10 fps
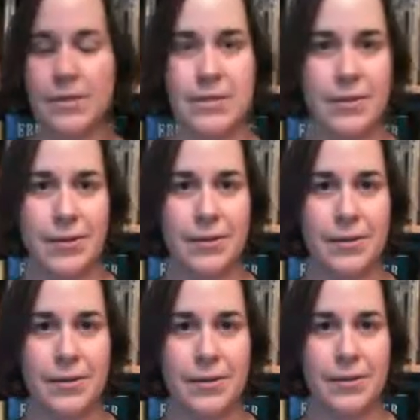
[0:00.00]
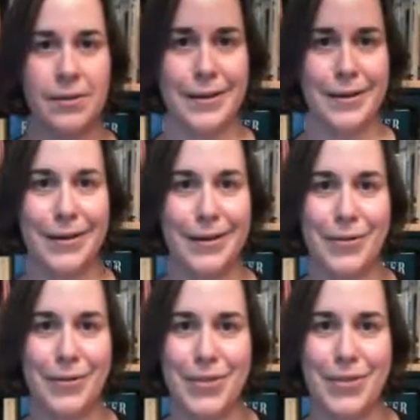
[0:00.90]
denotes
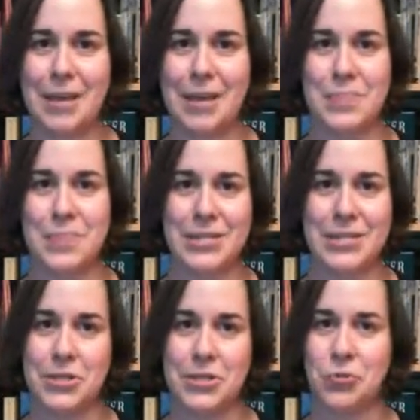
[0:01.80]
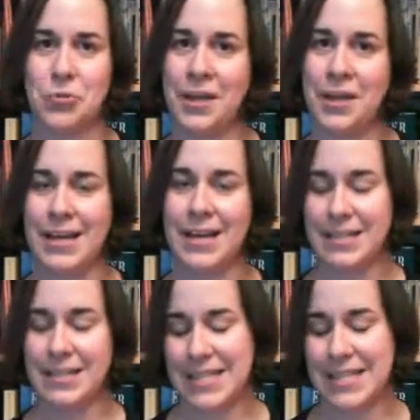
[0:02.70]
the bits of the story that
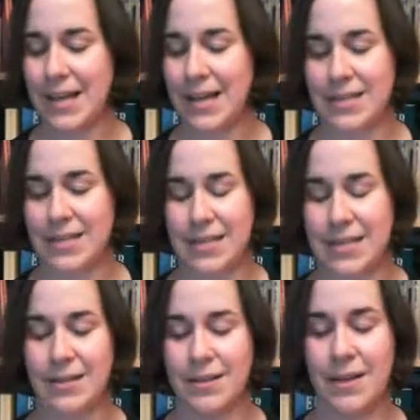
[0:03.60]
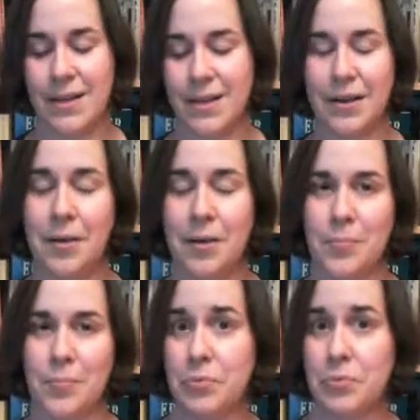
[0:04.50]
are set in
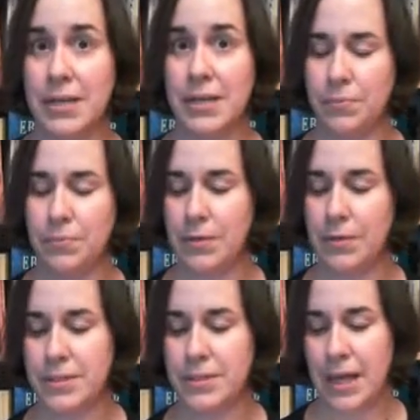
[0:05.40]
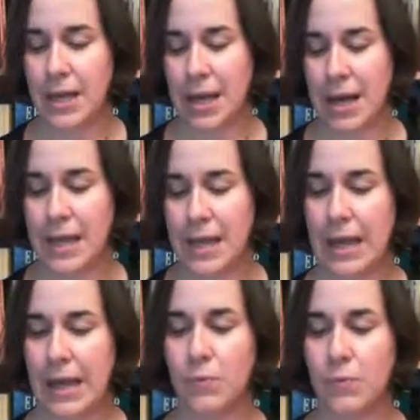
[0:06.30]
the real world. And
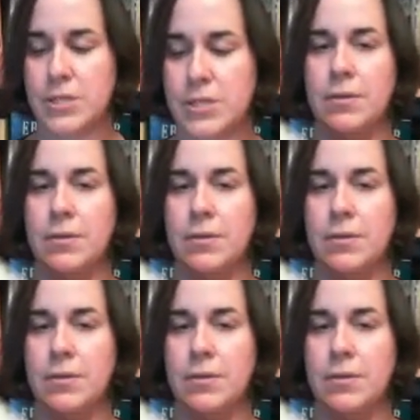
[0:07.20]
there are also